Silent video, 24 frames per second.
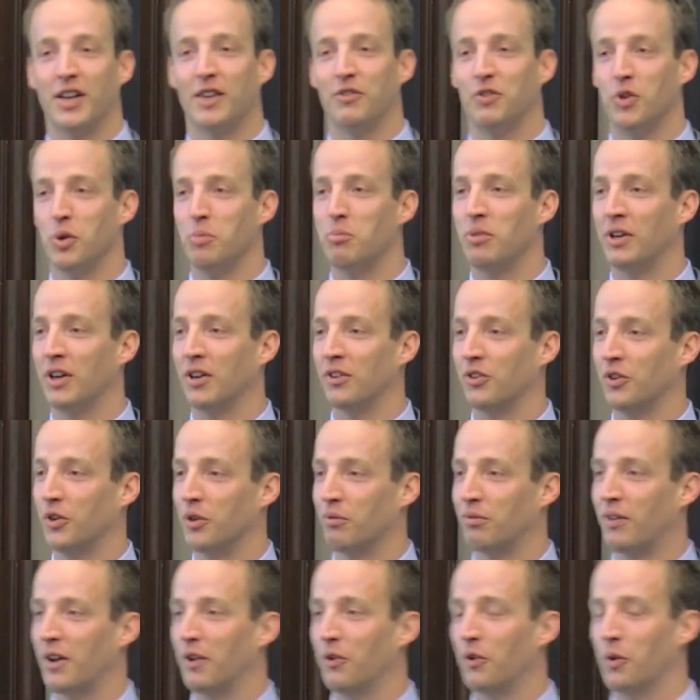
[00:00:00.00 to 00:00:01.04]
give you because
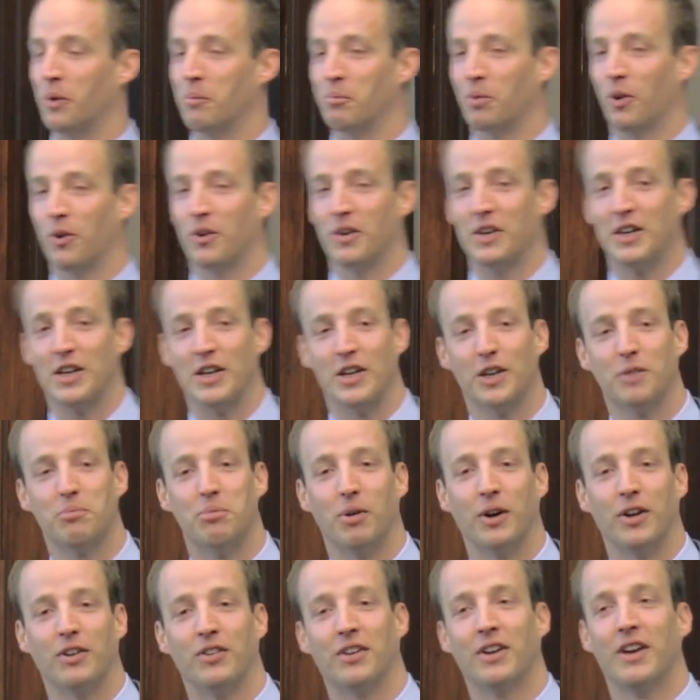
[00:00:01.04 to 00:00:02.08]
you're federal employees,
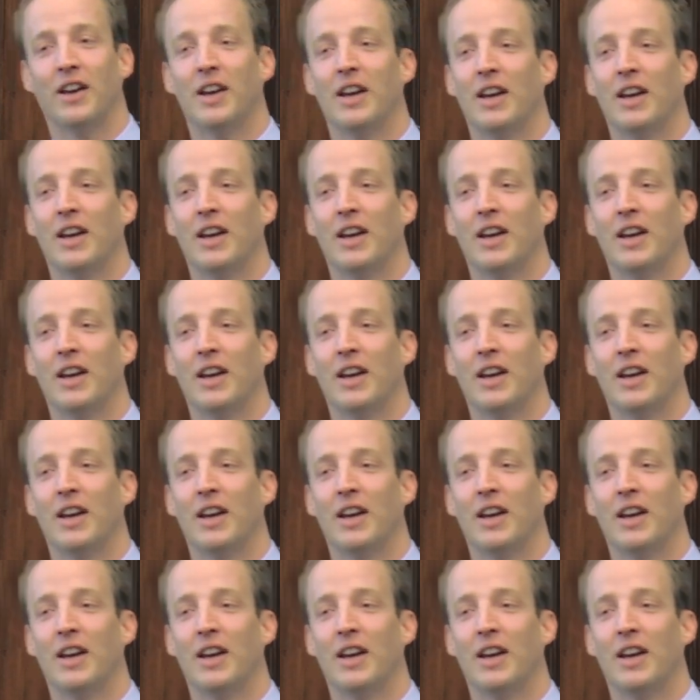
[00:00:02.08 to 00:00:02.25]
but